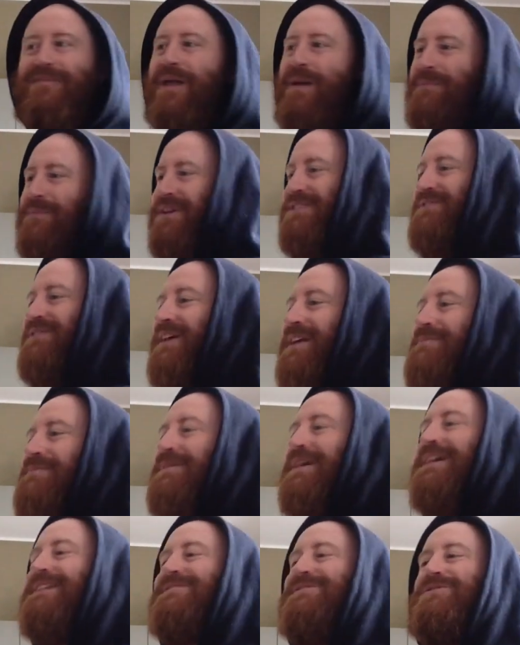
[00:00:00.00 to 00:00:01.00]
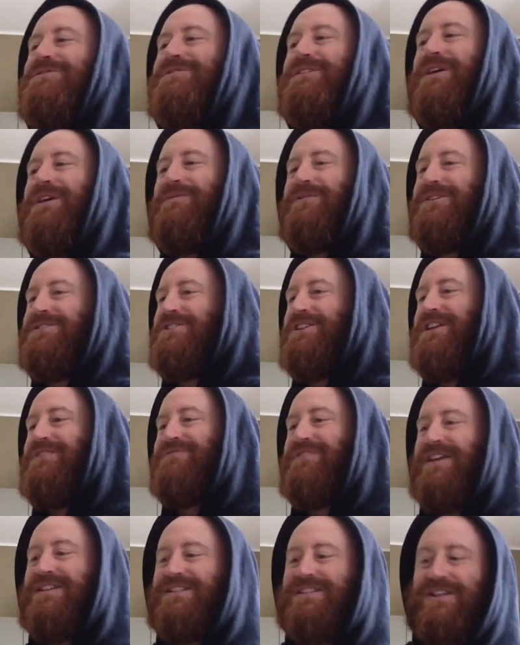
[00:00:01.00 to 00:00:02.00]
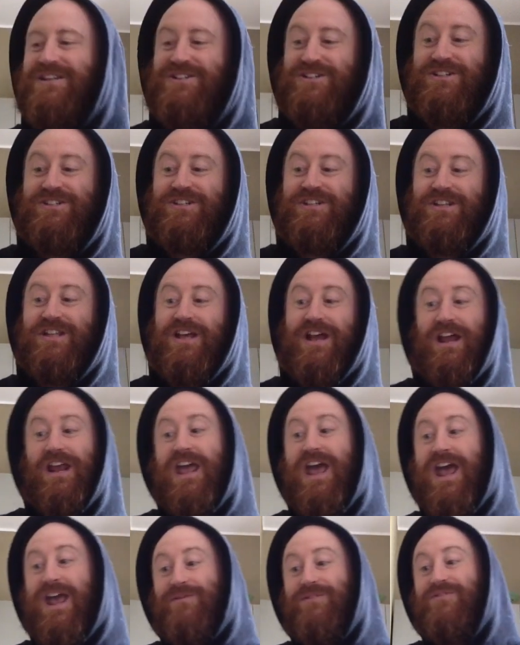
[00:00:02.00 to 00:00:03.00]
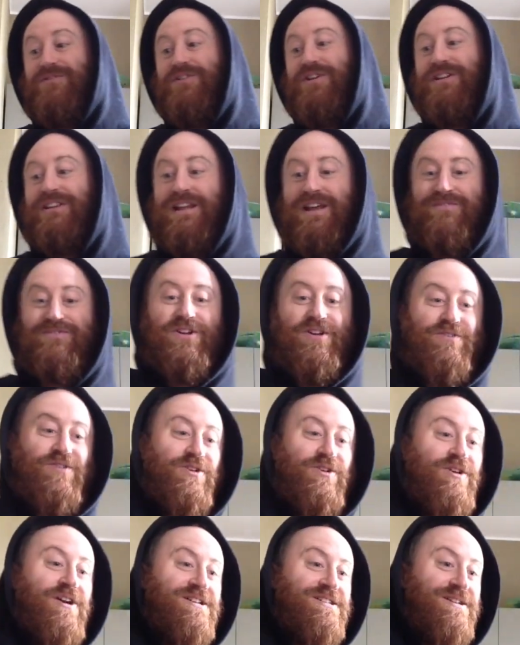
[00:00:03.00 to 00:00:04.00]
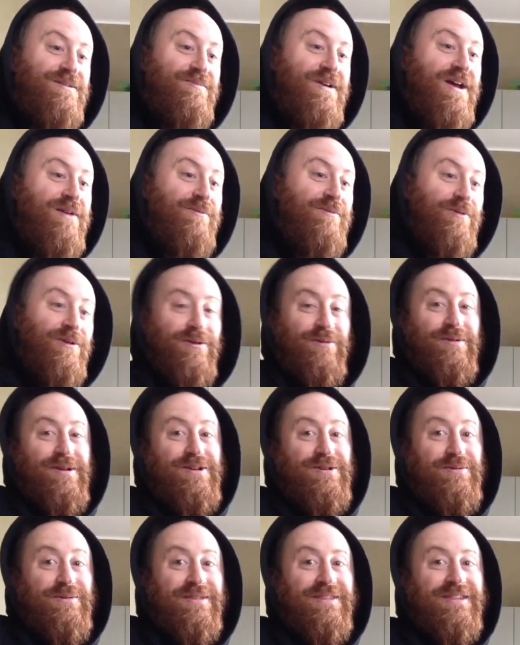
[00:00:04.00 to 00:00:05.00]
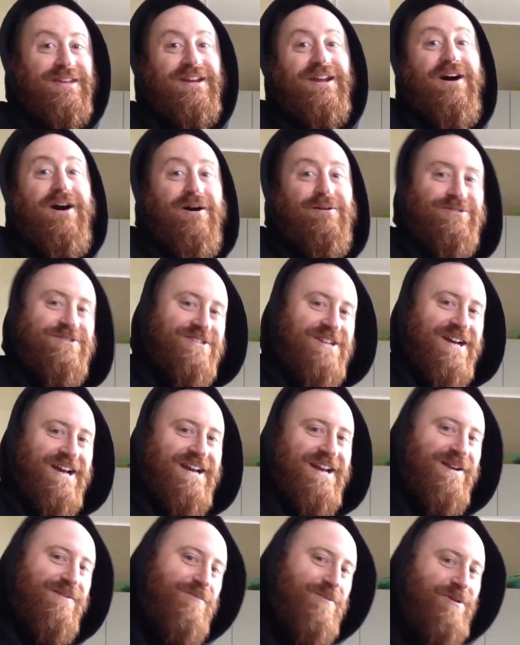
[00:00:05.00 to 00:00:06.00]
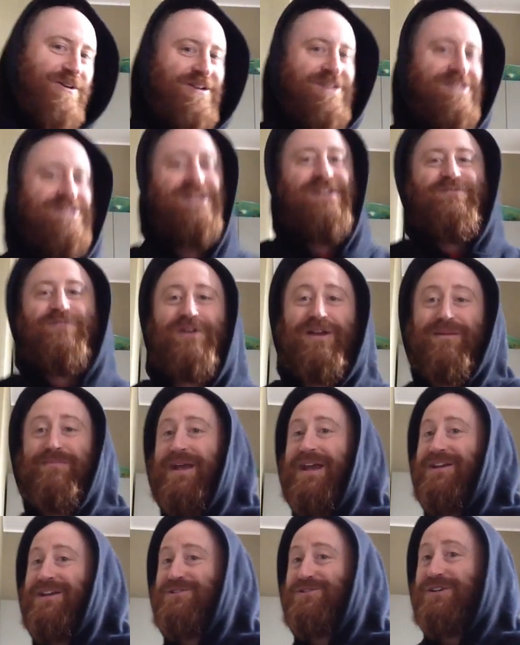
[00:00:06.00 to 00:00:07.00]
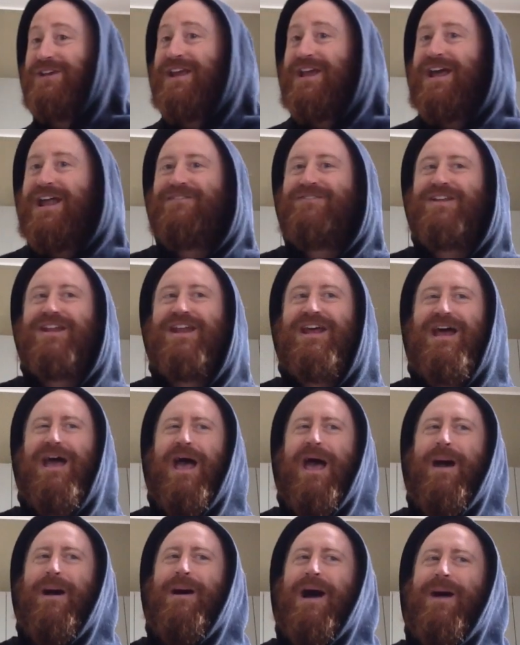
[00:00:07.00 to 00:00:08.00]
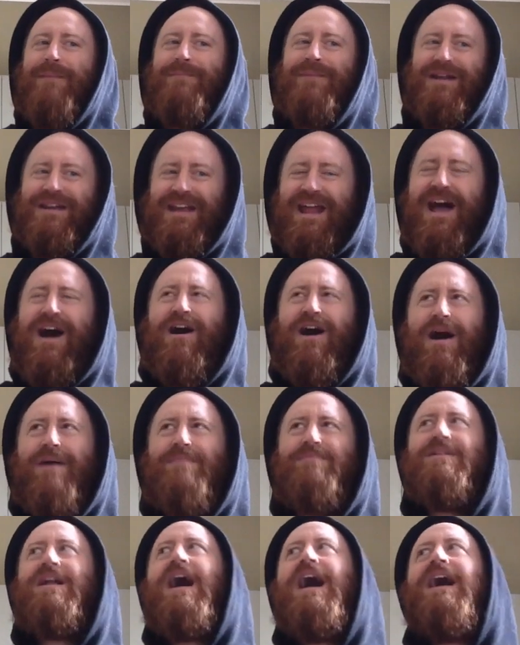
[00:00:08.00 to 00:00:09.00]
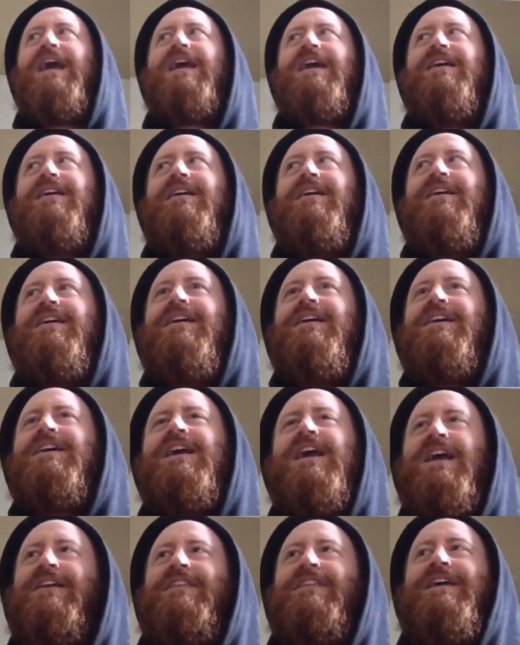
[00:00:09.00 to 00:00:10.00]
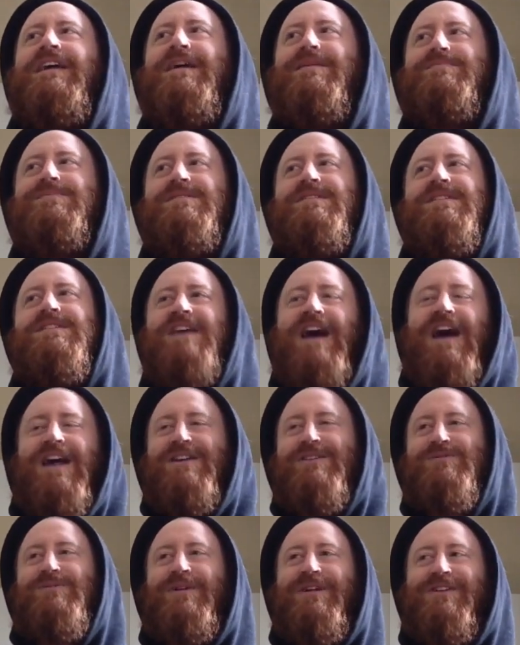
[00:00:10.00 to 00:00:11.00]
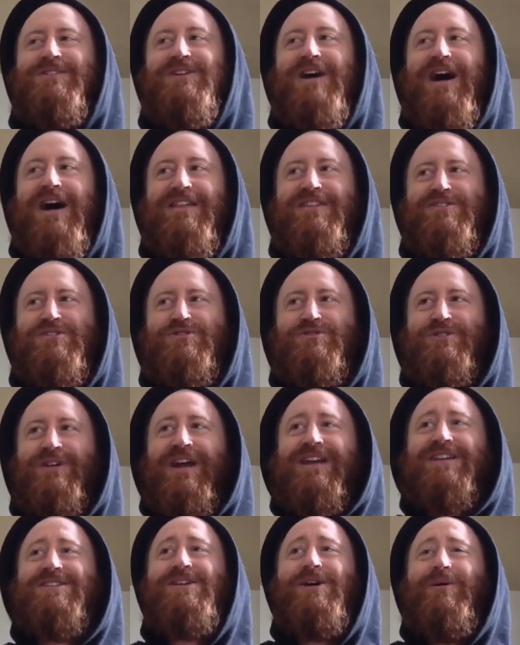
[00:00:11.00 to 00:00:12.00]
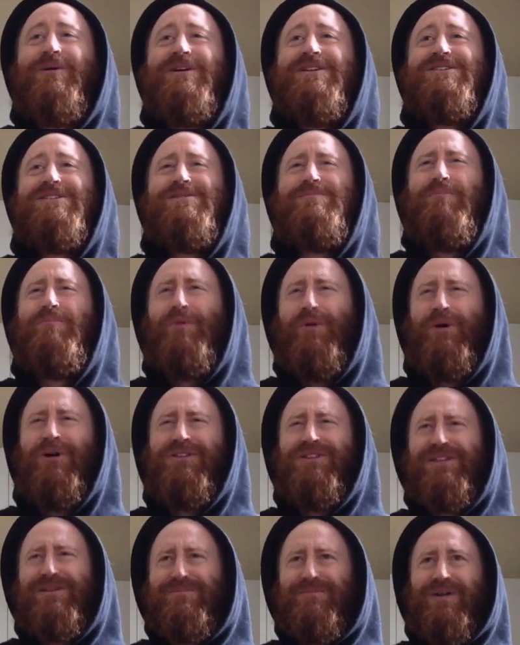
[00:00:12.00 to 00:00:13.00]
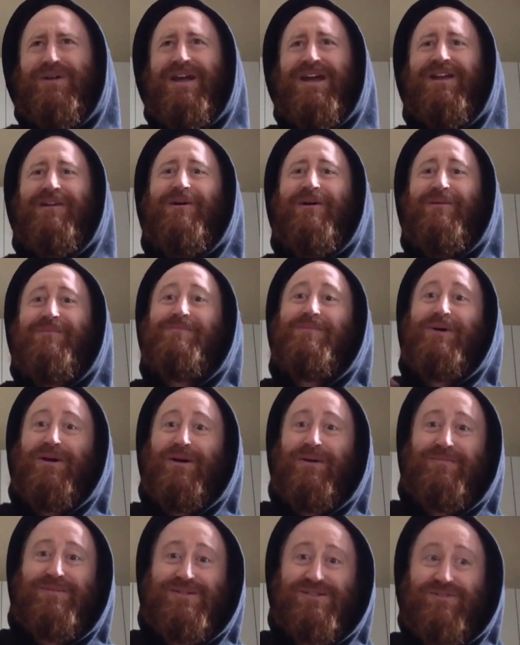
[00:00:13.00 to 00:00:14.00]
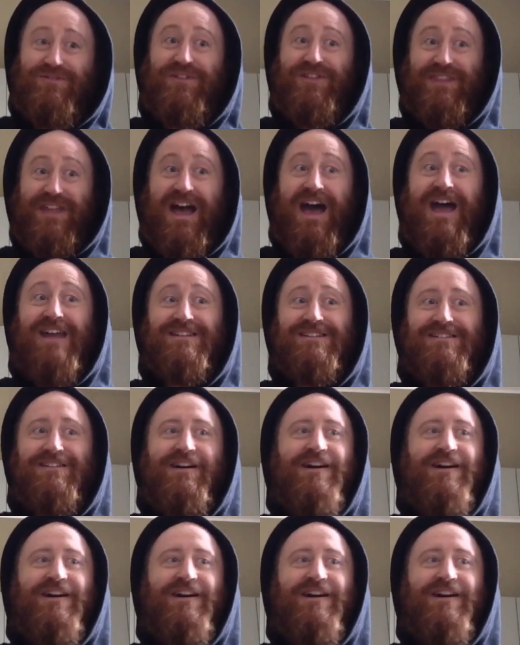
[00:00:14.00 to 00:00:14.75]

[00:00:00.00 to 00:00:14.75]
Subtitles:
But it's funny because it was originally invented just to hey, we've got leftover crusty bread. What do we do with it? Oh, we'll chuck it in water to see if we can make a drink out of it. But now I'm like king of the hipsters. I just want to try this drink, so we just bought the bread on purpose for that.